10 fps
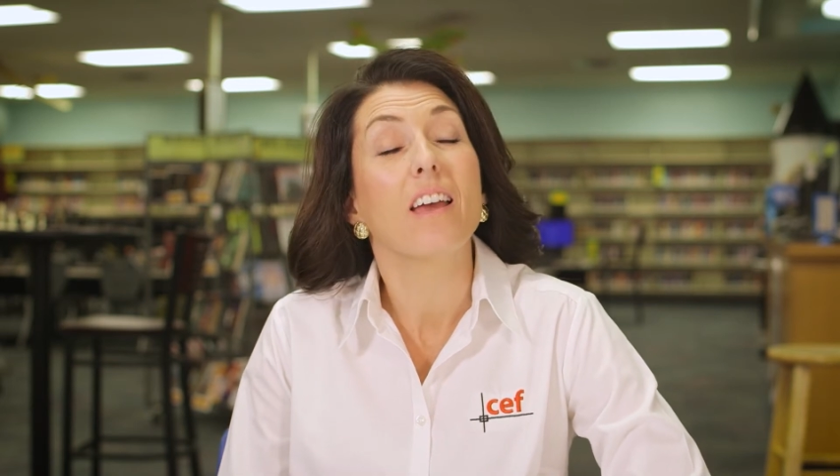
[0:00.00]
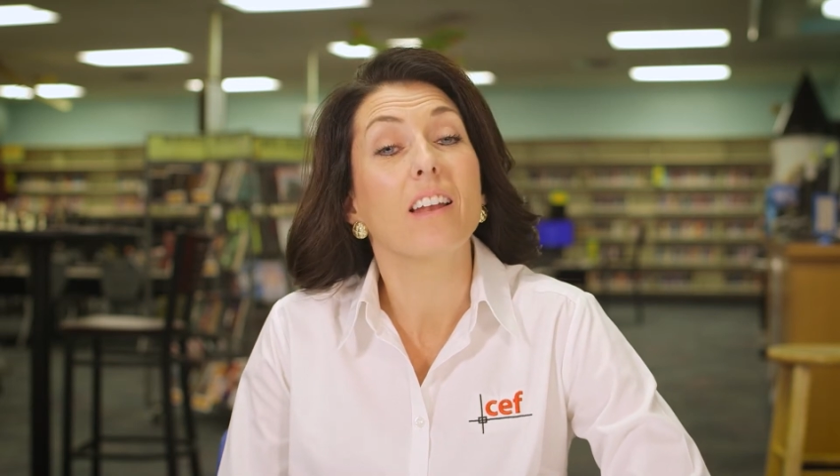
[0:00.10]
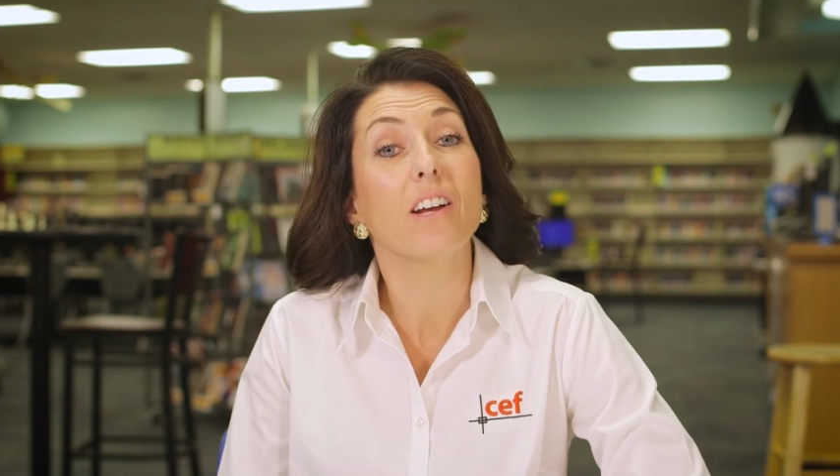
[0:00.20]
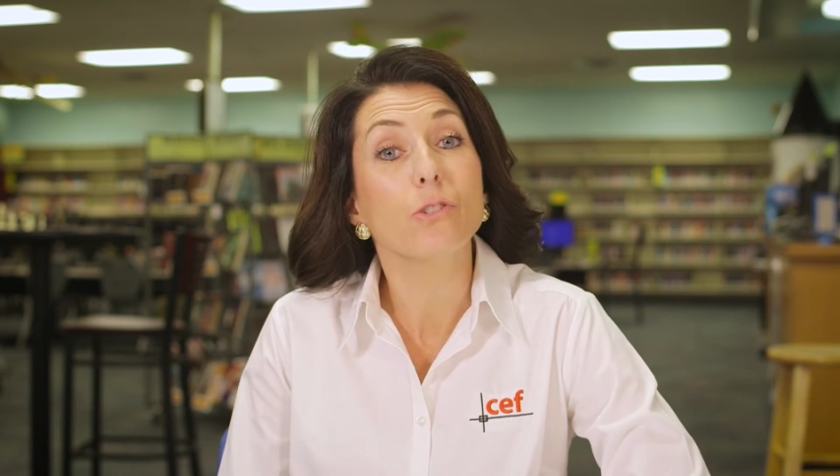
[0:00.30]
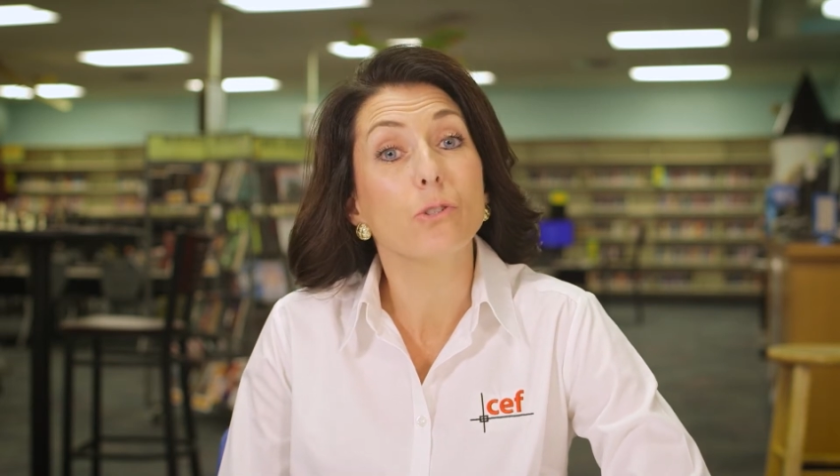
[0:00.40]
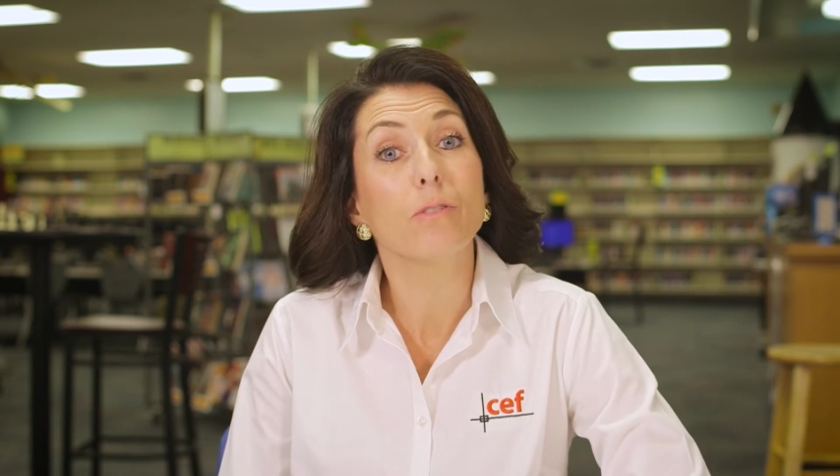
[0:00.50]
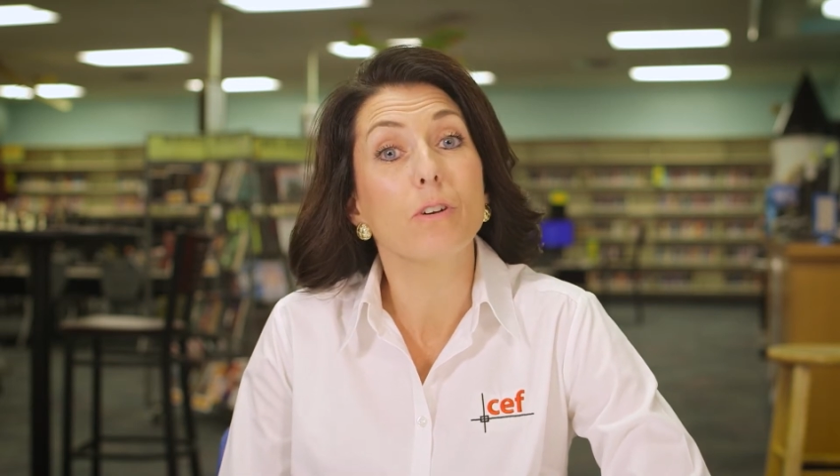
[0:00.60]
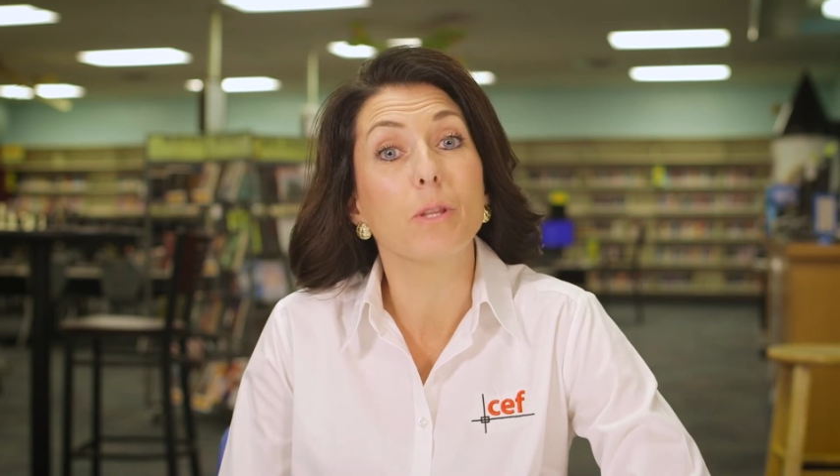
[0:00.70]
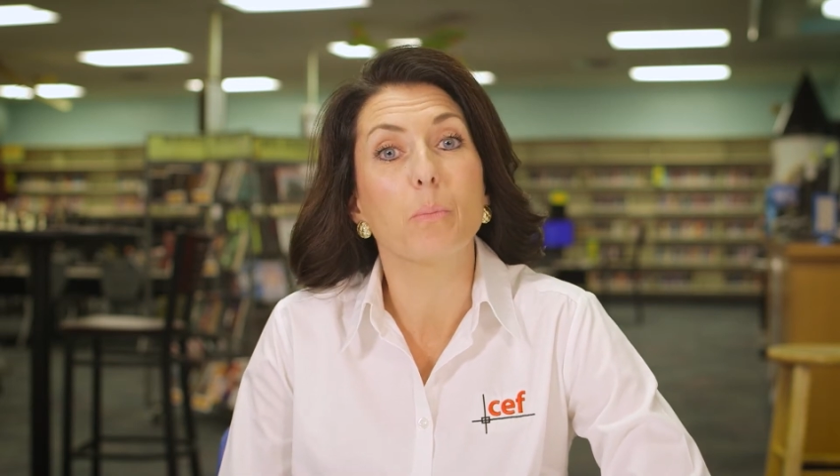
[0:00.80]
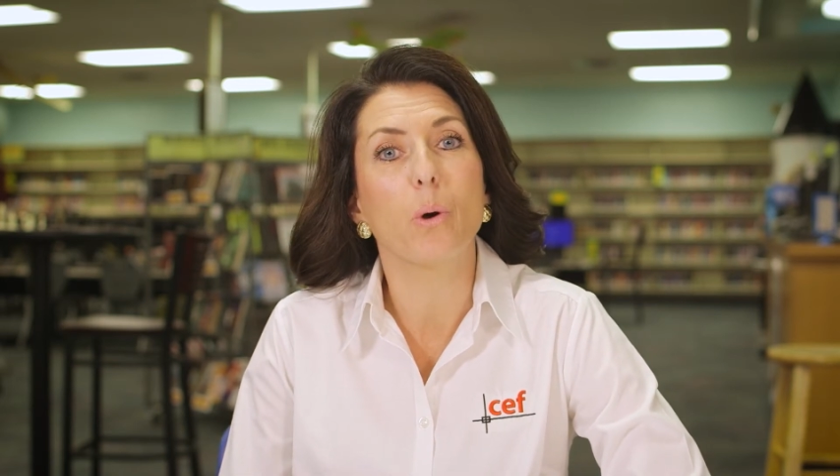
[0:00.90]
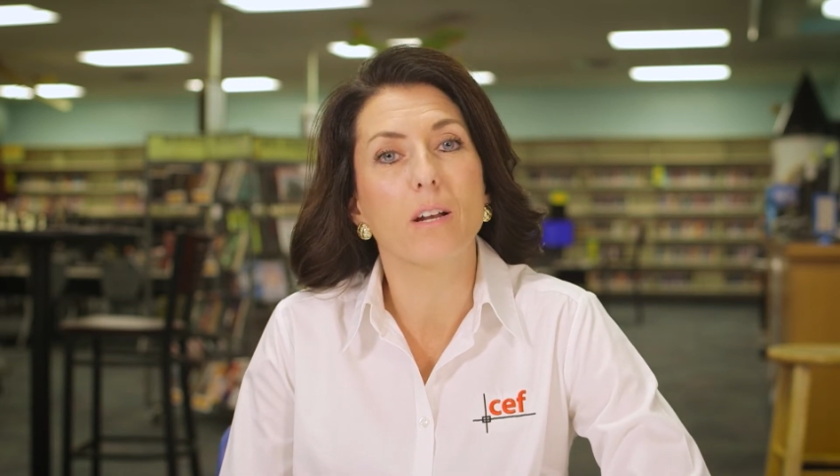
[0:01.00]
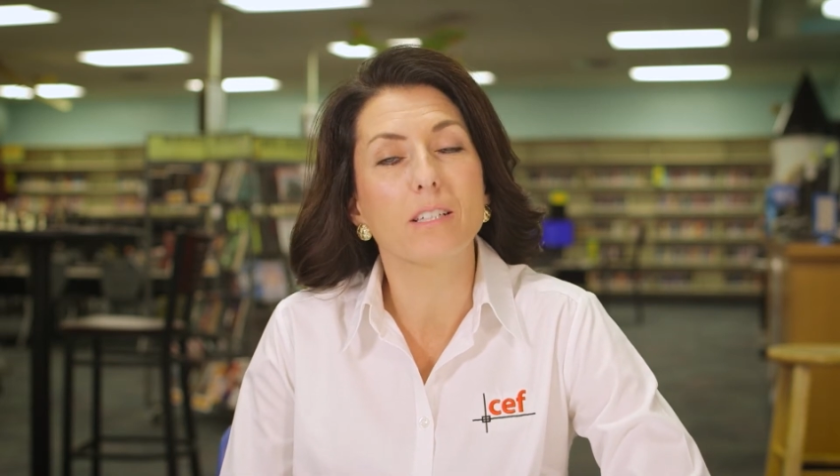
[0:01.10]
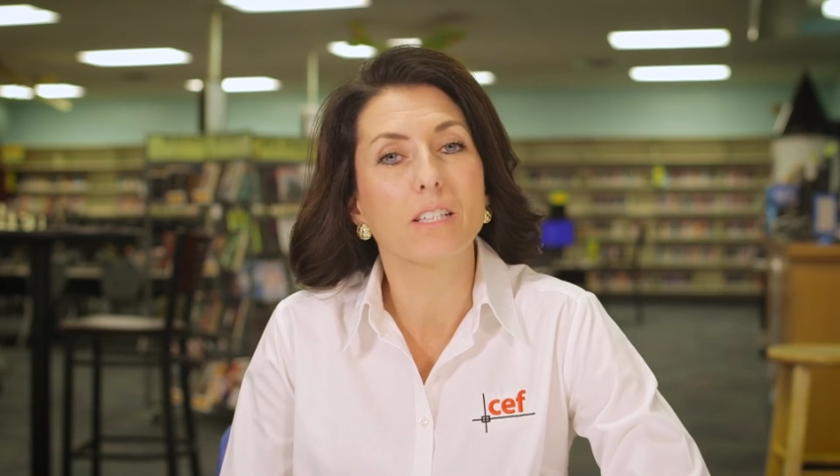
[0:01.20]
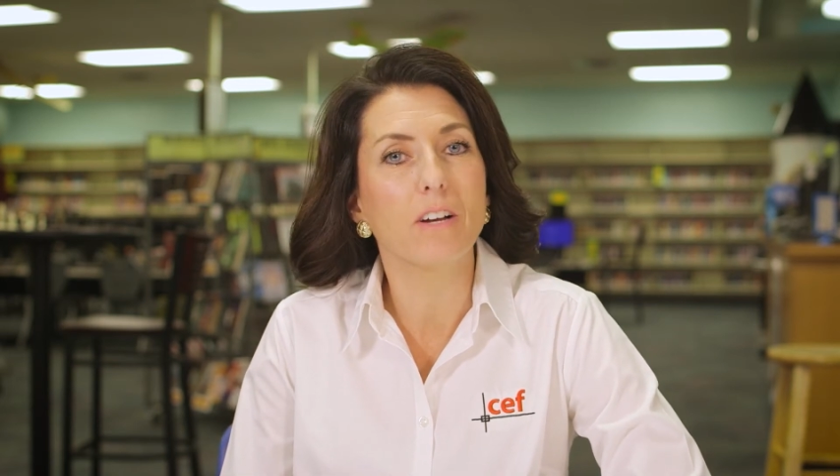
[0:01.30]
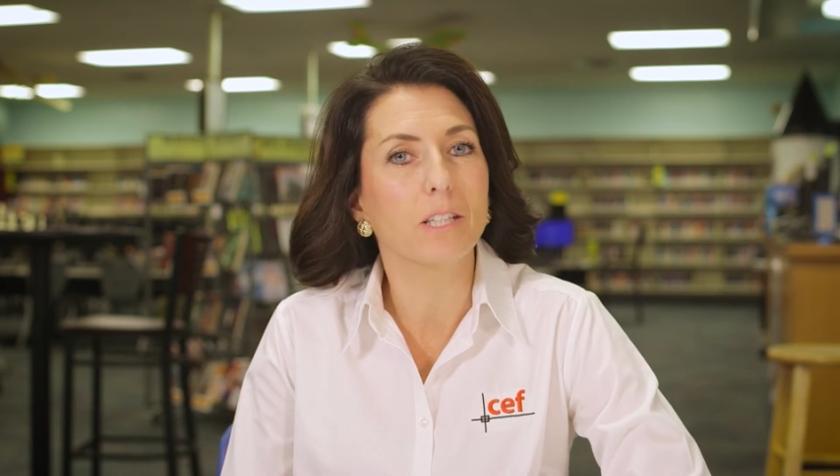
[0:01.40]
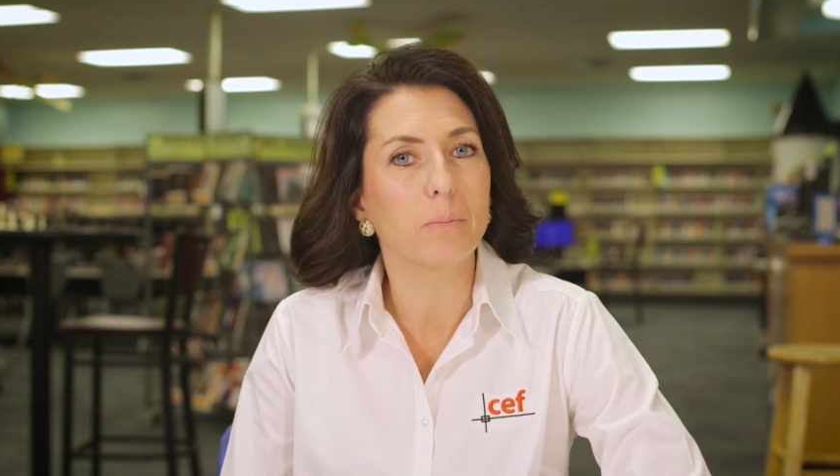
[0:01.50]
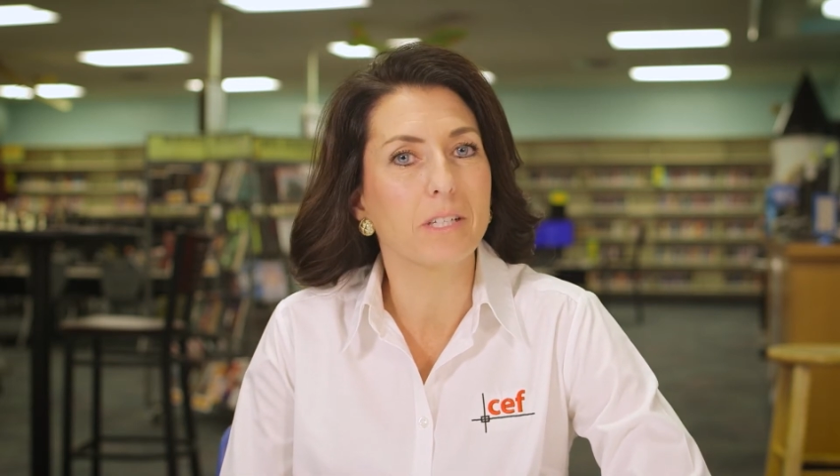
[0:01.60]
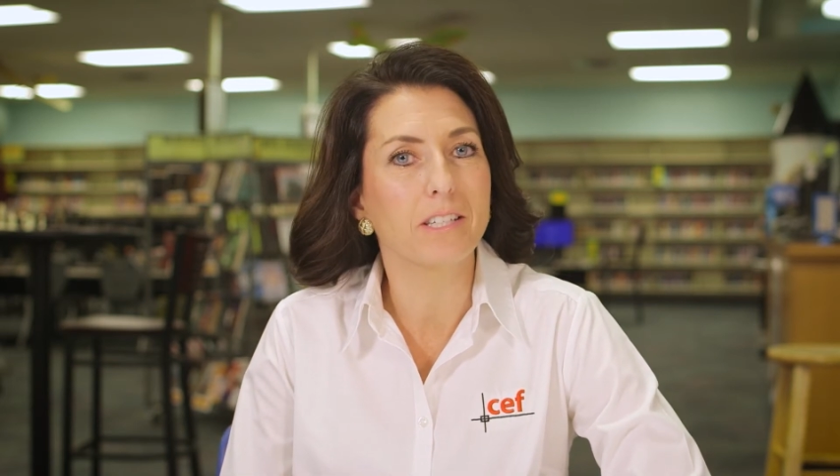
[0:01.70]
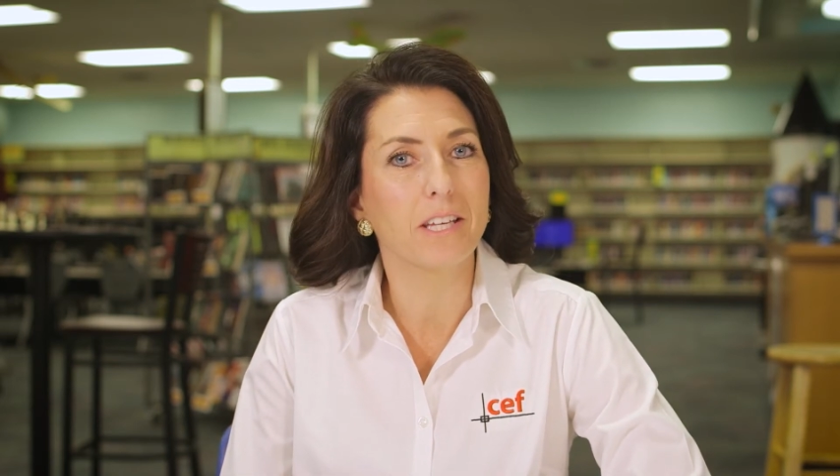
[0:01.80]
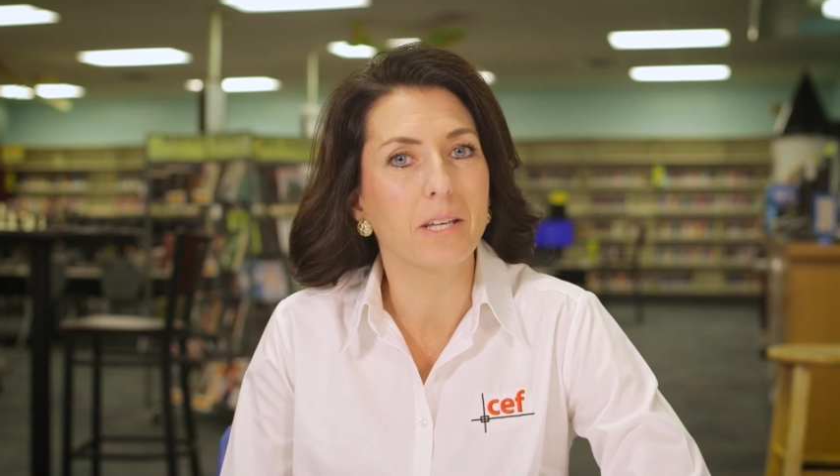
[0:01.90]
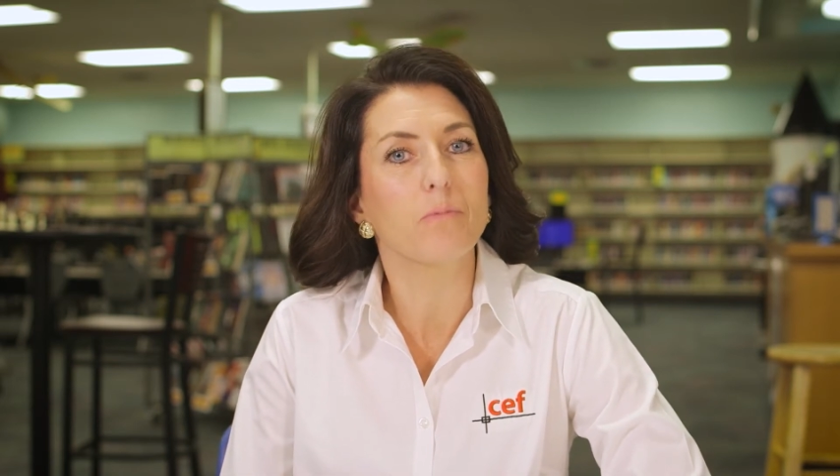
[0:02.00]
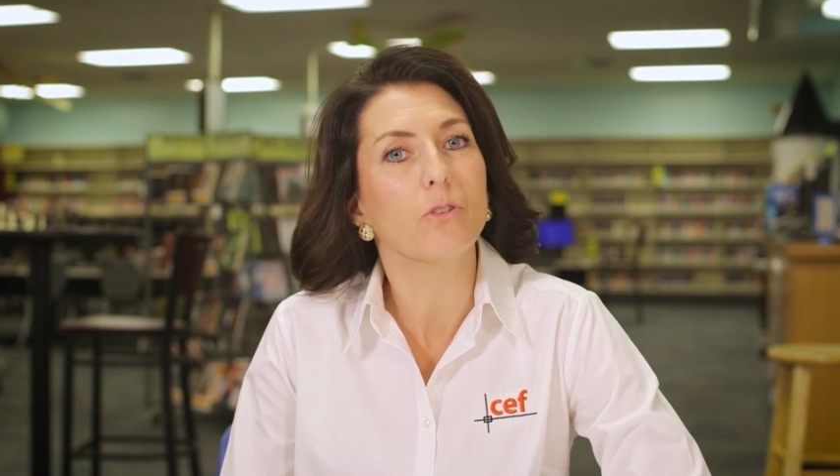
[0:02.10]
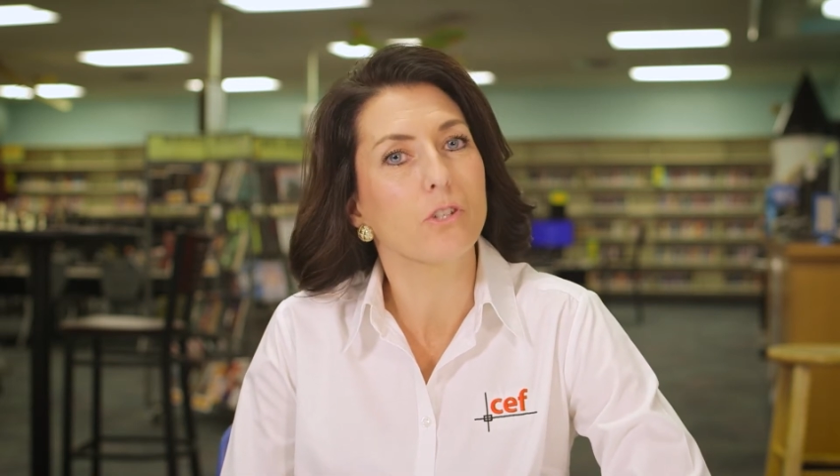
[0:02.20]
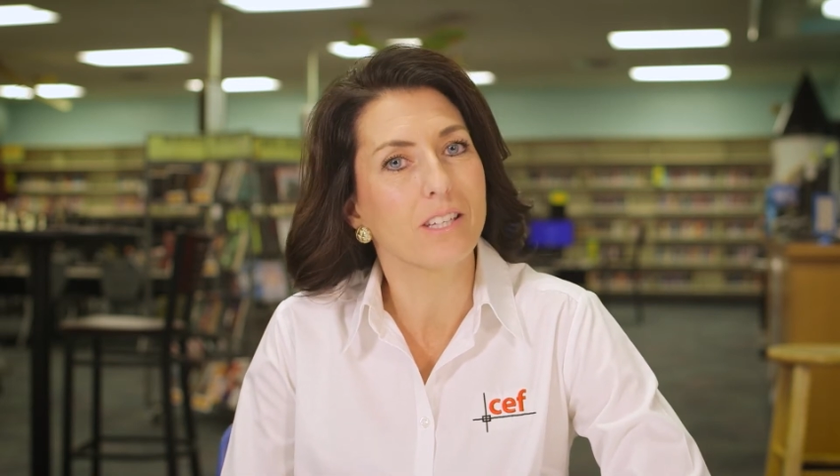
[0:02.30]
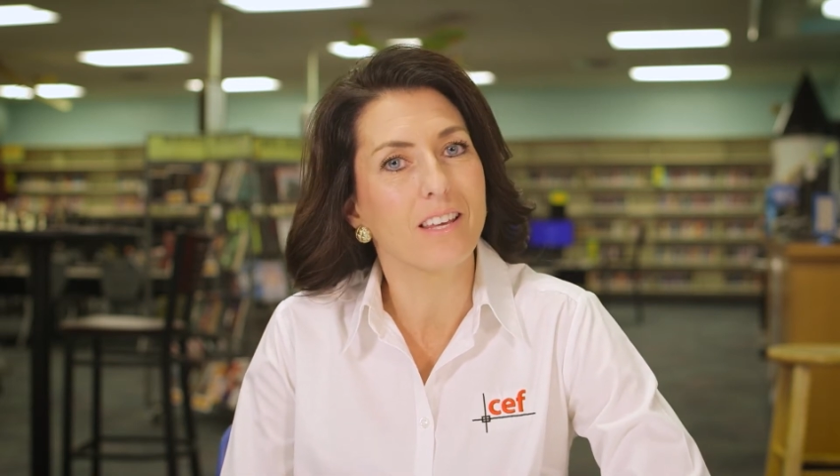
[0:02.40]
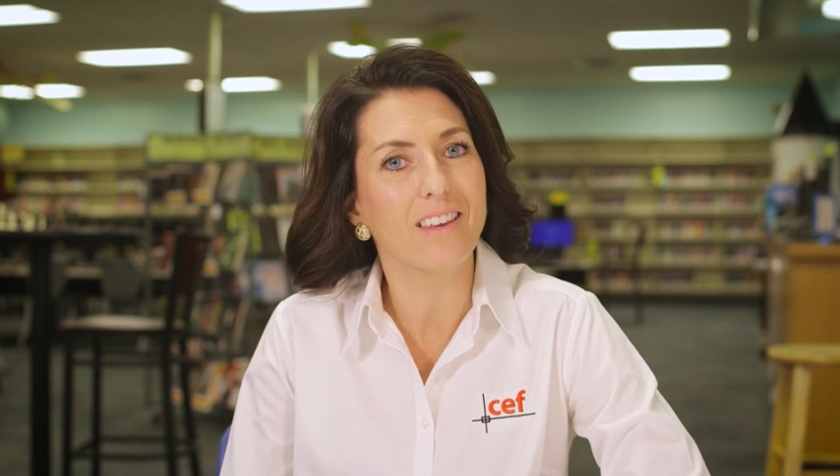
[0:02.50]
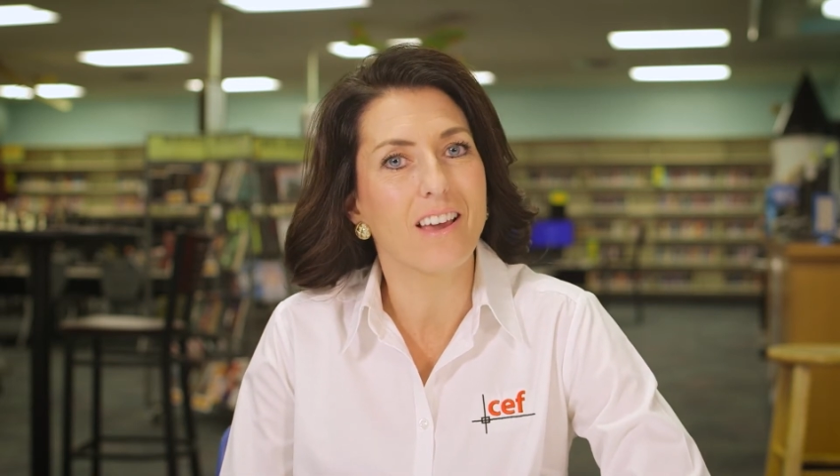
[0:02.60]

and I serve on the product development team for C E